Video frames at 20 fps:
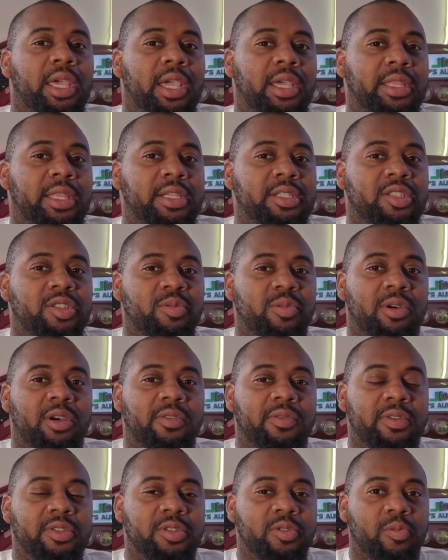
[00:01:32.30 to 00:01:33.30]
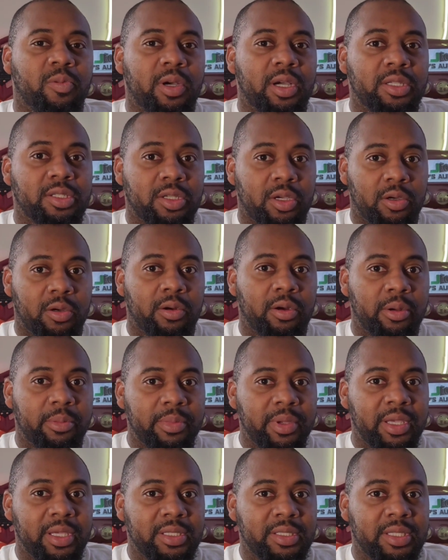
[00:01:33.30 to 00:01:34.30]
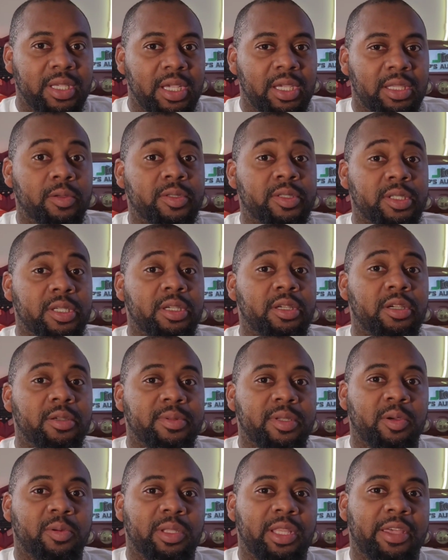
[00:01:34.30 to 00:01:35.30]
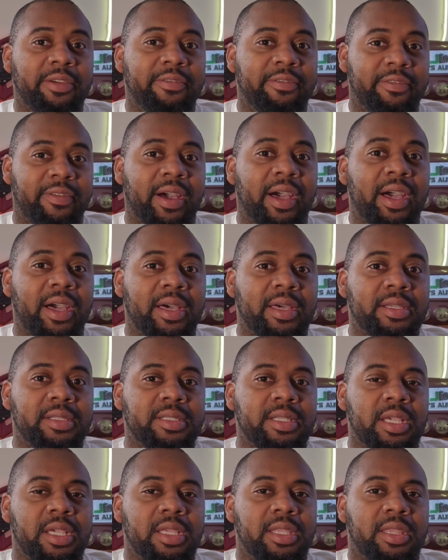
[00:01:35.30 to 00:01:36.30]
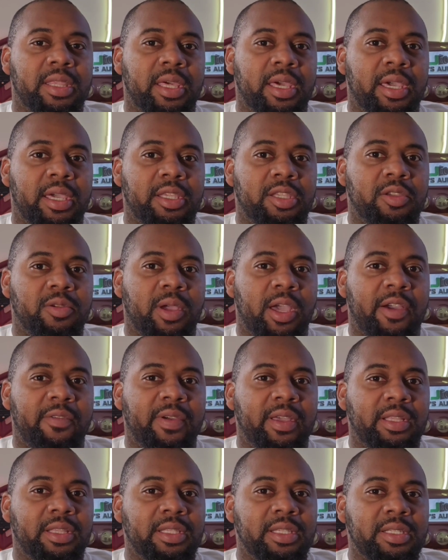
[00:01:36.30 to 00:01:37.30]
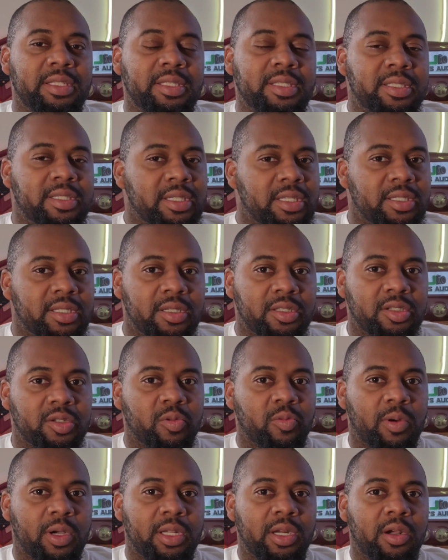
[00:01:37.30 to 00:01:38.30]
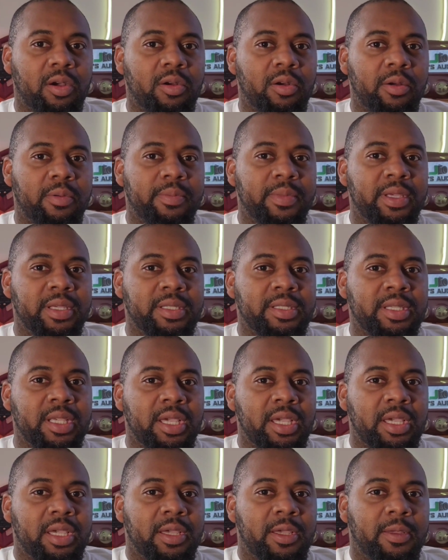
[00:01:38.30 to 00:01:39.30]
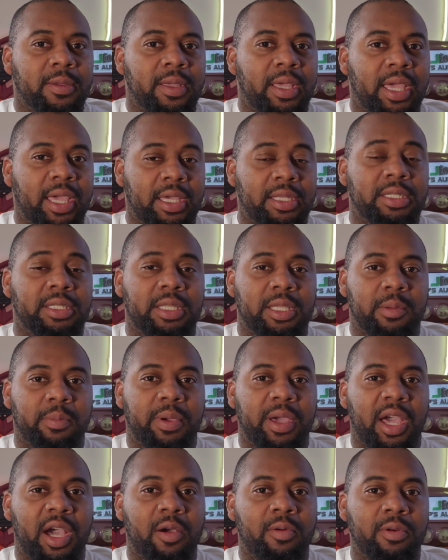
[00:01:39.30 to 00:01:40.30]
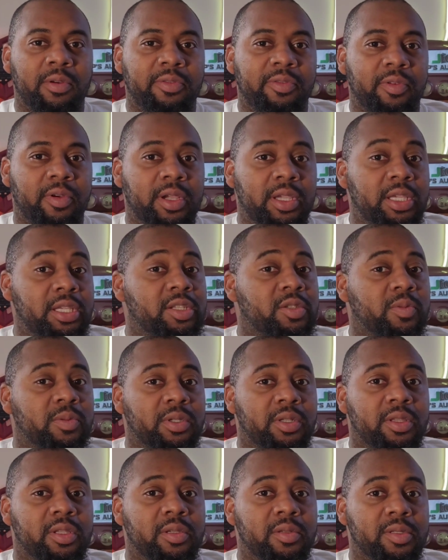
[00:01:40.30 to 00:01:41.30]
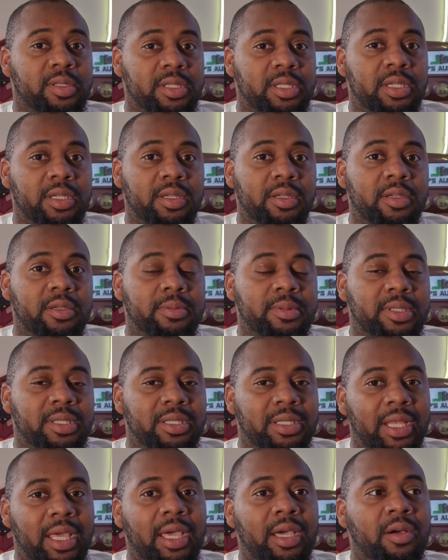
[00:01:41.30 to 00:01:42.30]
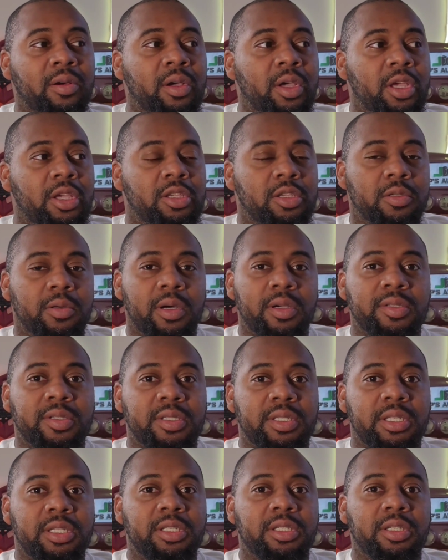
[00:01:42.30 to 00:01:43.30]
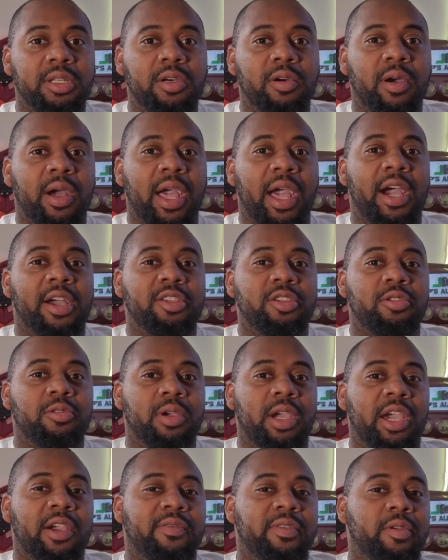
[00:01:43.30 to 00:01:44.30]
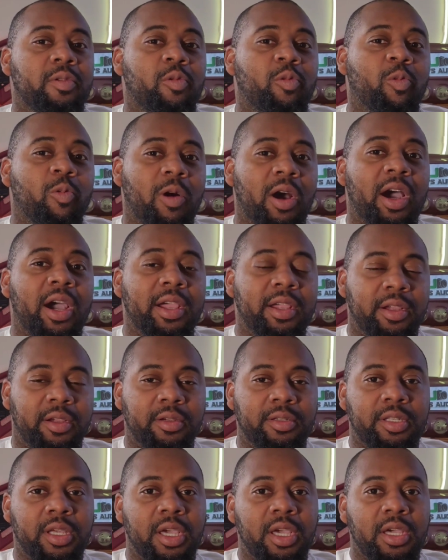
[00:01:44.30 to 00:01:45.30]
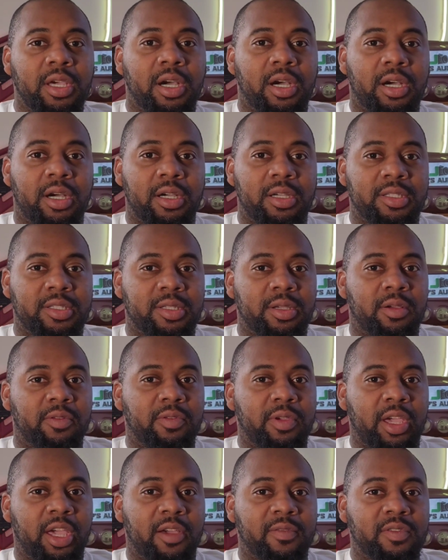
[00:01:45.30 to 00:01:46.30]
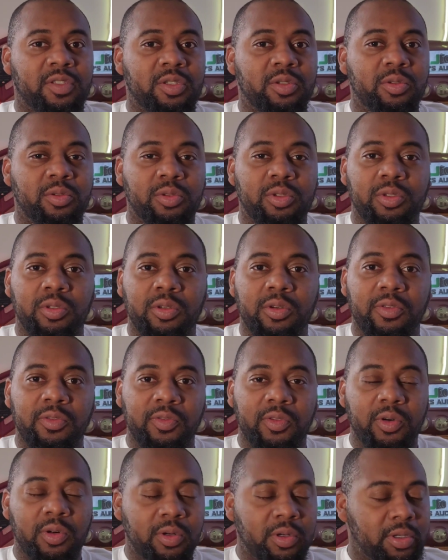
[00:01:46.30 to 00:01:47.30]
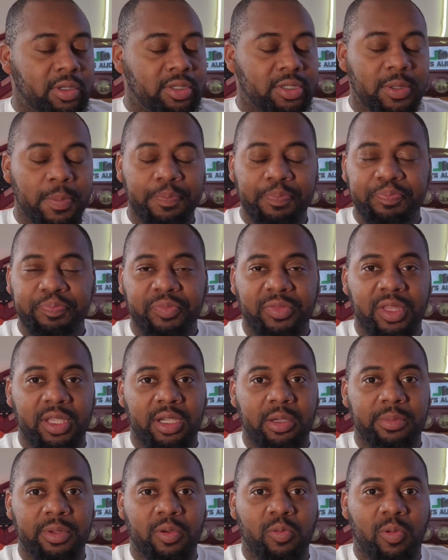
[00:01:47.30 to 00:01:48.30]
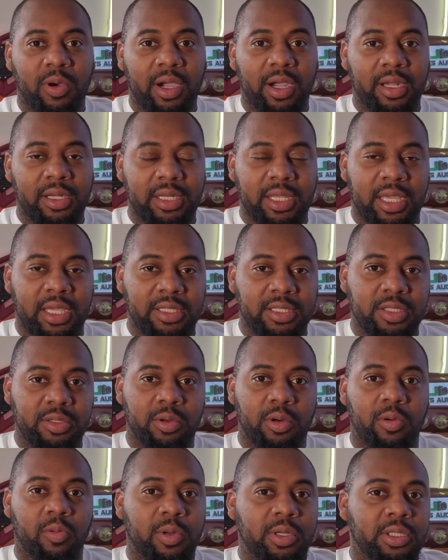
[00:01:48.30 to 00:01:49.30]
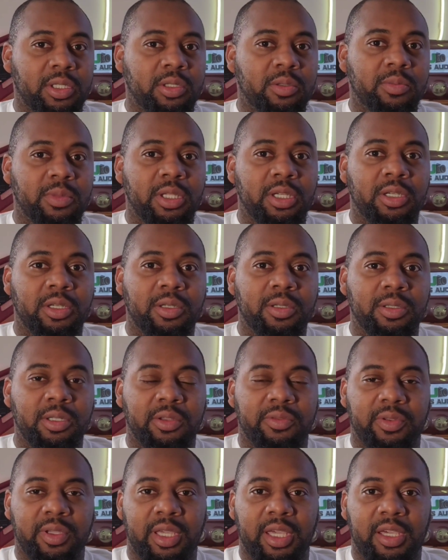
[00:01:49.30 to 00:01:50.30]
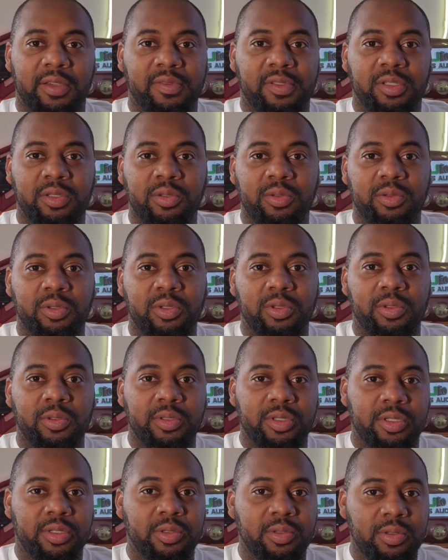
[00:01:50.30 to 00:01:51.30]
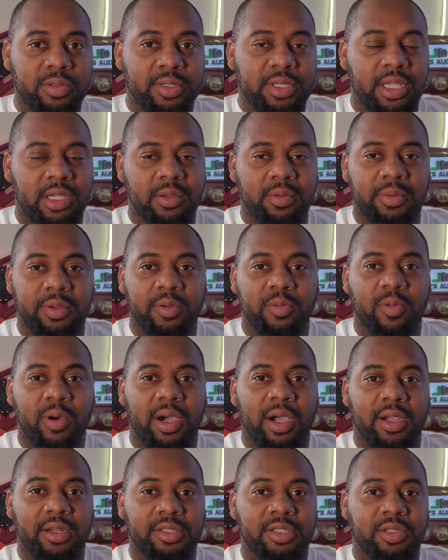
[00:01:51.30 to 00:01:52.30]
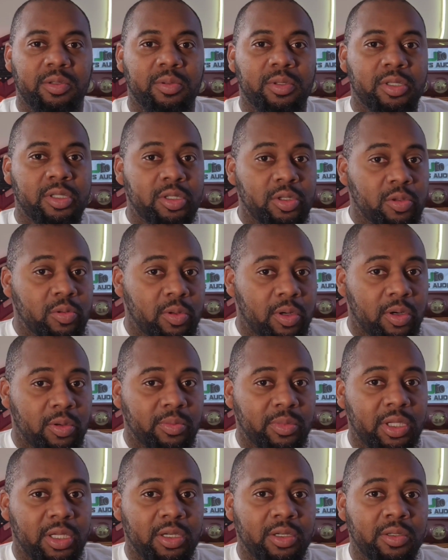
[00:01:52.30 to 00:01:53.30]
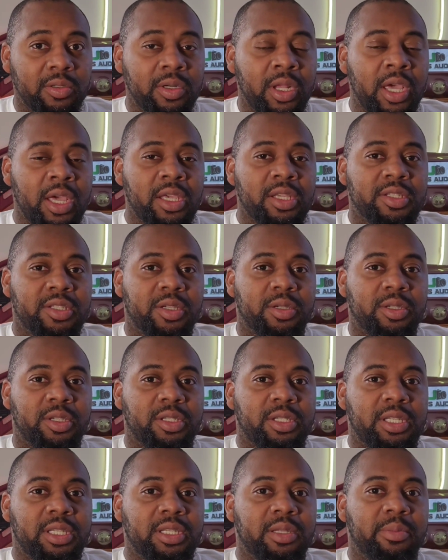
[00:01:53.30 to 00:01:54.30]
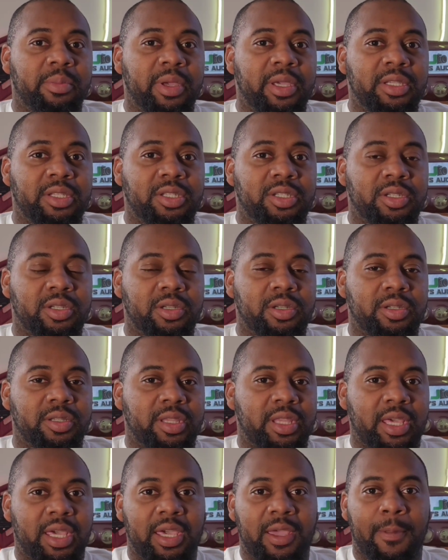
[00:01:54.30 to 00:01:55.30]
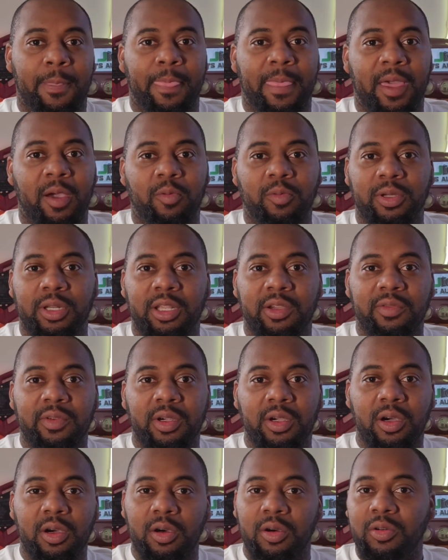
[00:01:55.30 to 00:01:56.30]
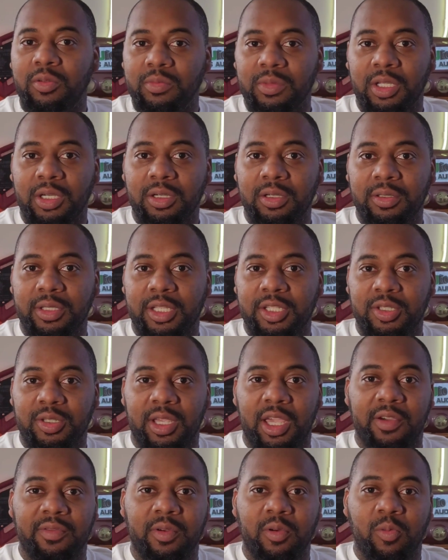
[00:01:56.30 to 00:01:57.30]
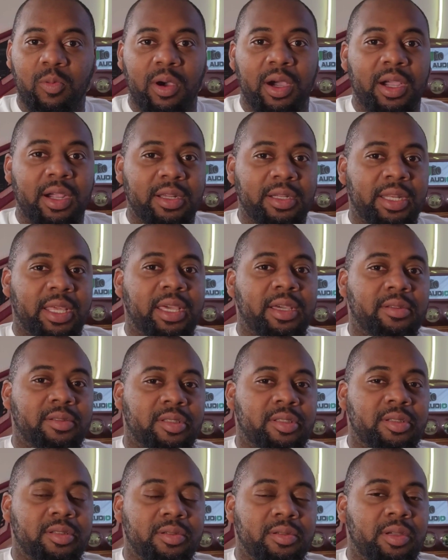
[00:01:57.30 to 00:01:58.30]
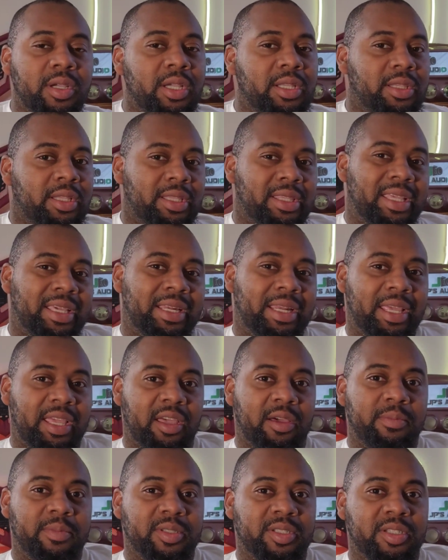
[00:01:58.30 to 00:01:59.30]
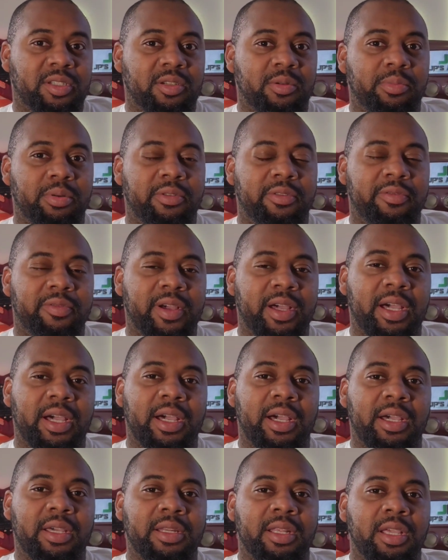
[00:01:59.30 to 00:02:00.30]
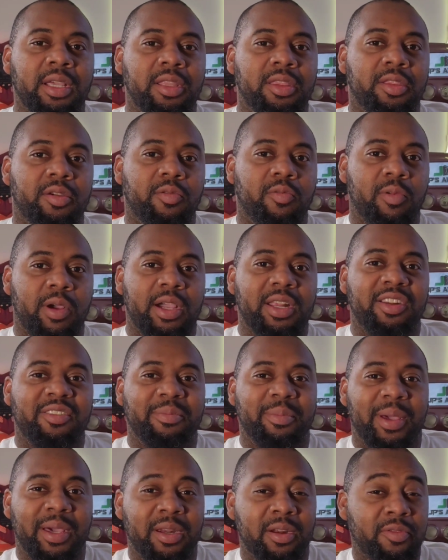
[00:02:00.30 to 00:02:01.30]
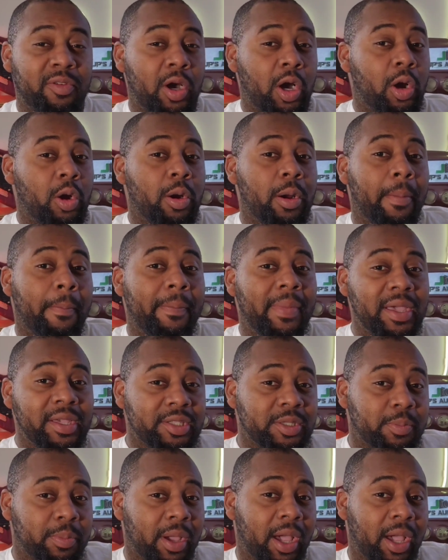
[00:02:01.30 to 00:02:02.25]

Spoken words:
and that's 1200 watts RMS, those subs, I will advise that you have at least 600 watt RMS handling power for each one of those subs. Now, you also need to know how you have it wired. So if you have two dual 4s, they can be wired down to a 1 ohm load. If you have two dual 2s, they can be wired to a 2 ohm load. So you need to make sure that at whatever ohm load that you have it wired down to, that amp is going to provide the right amount of RMS